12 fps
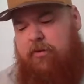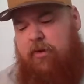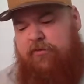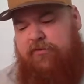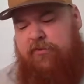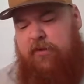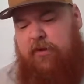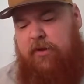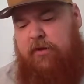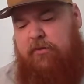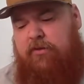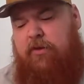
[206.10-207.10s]

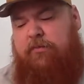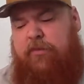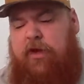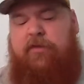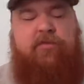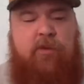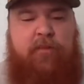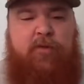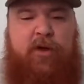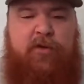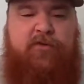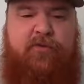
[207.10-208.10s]
Garcia. No, yes,
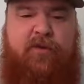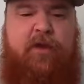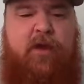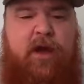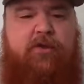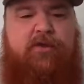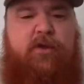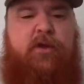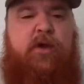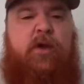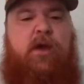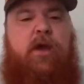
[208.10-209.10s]
Robert Garcia,
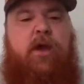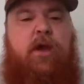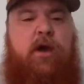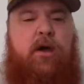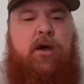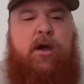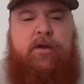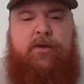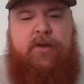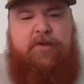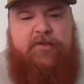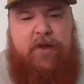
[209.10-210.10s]
actually. Uh, and
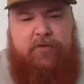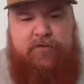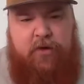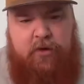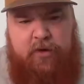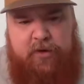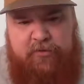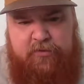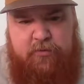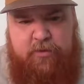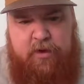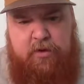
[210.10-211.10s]
he's now started his
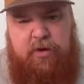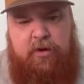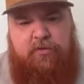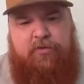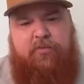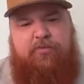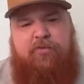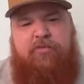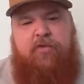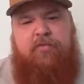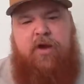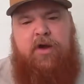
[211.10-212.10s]
career under the
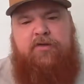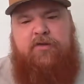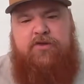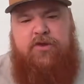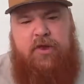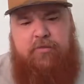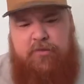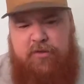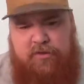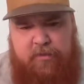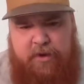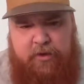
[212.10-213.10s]
Premier Boxing
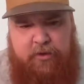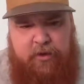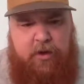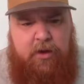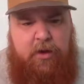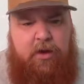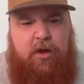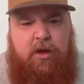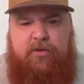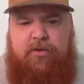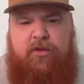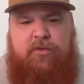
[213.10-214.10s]
Champions banner.
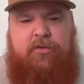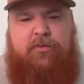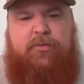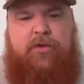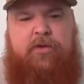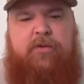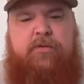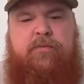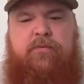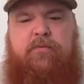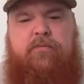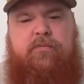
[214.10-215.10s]
Uh, you know, he
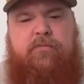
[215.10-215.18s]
